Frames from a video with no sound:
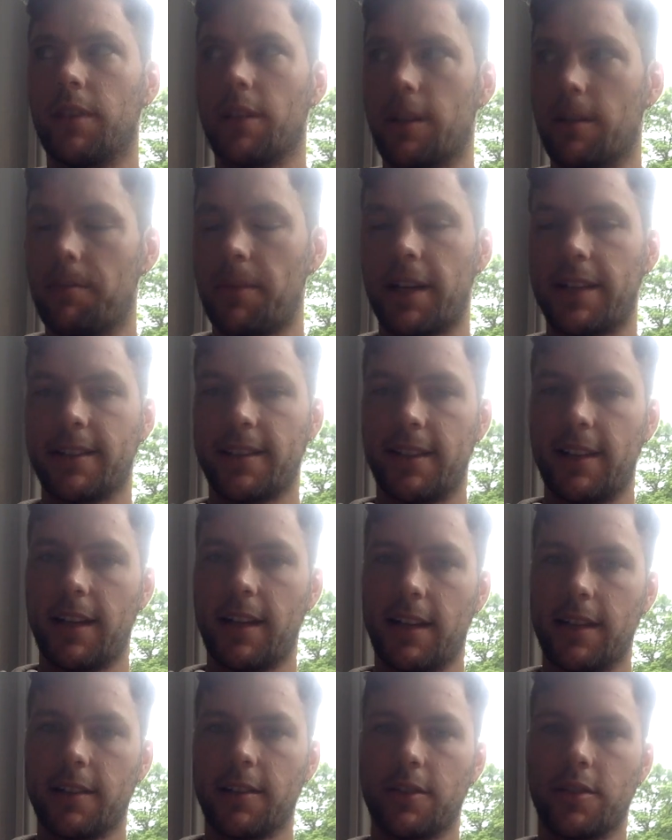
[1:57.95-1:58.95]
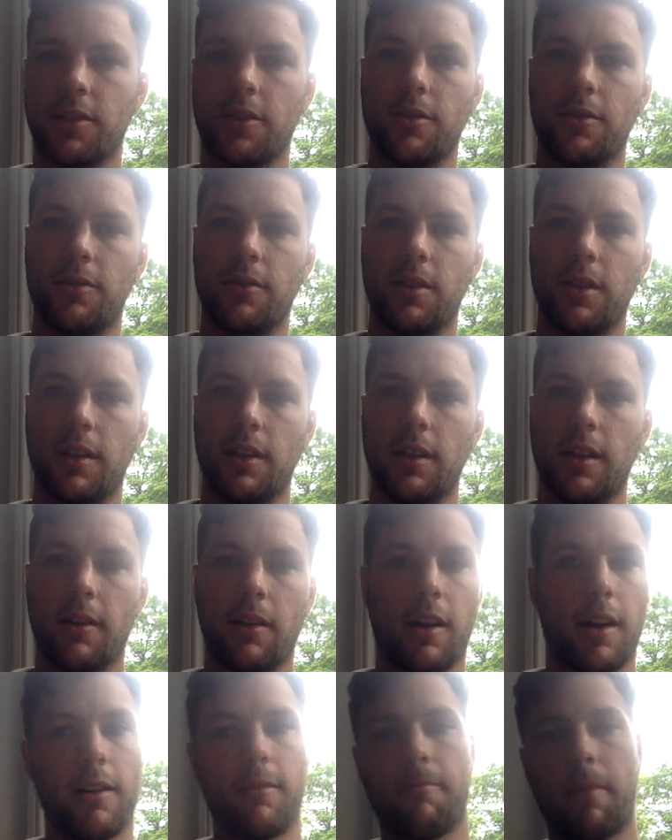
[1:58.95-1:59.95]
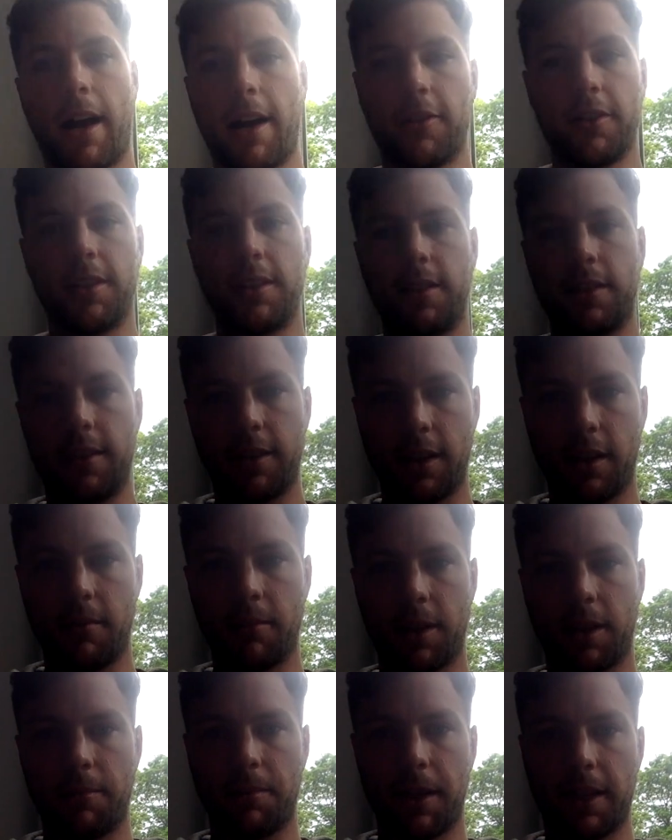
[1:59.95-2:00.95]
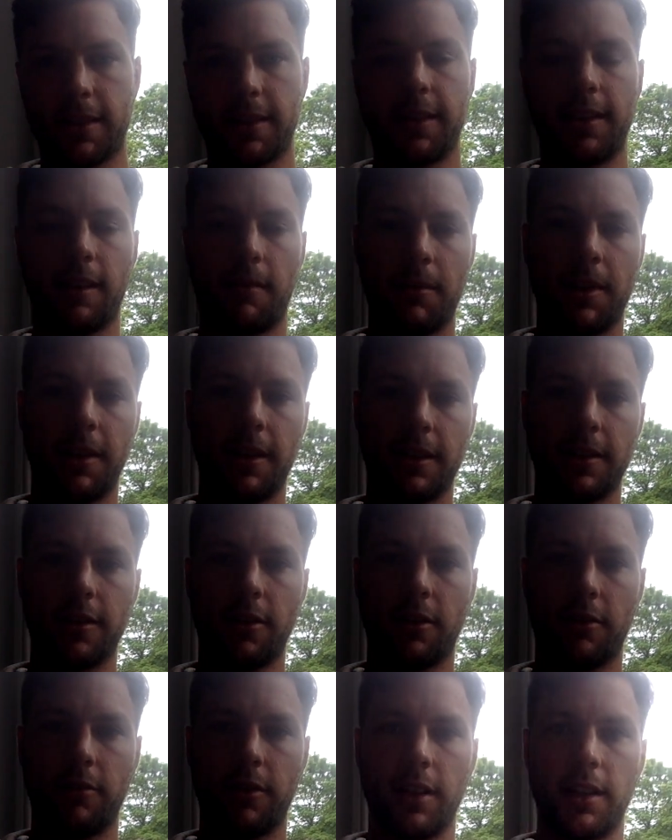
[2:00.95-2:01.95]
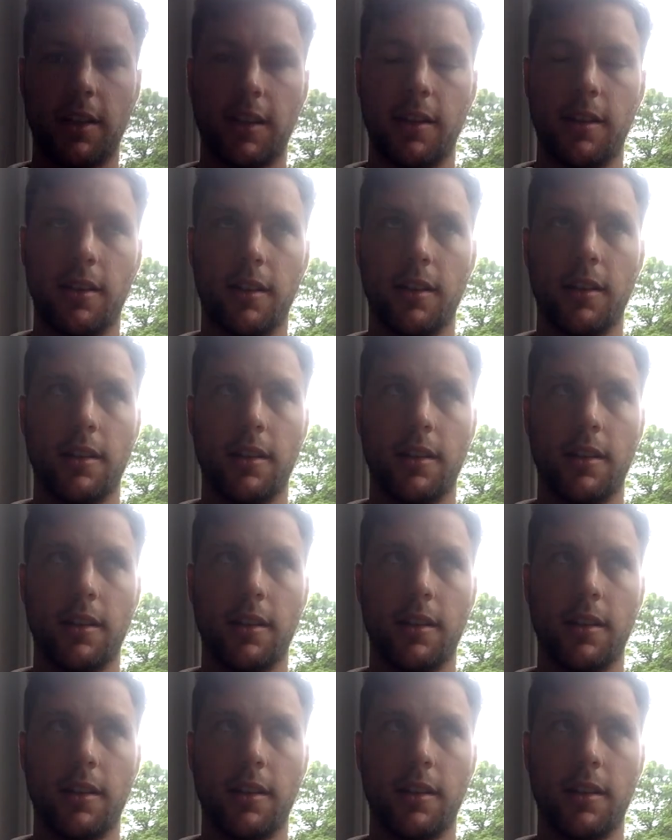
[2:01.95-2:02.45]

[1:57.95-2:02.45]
Capacity Act? So how do you determine capacity? I mean, that's not really